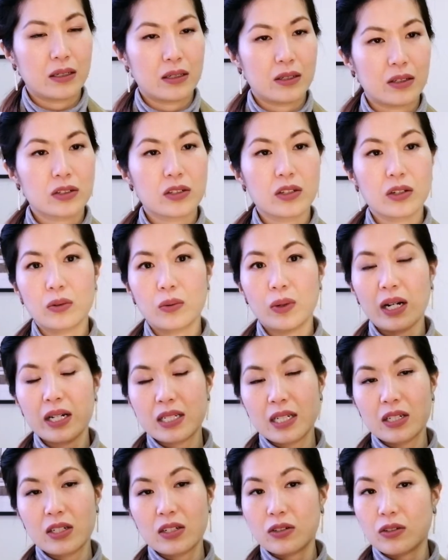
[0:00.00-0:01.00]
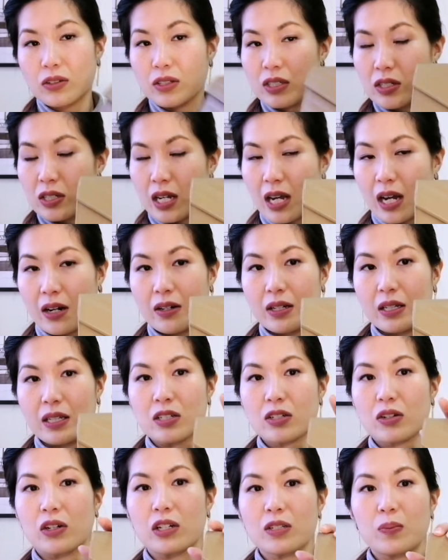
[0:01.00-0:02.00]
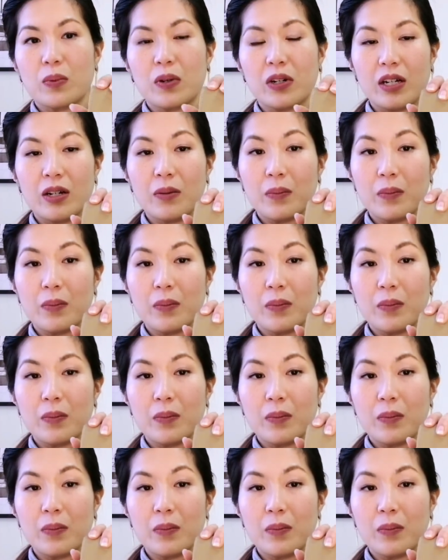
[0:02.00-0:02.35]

So what I tend to do is to carry this crossbody on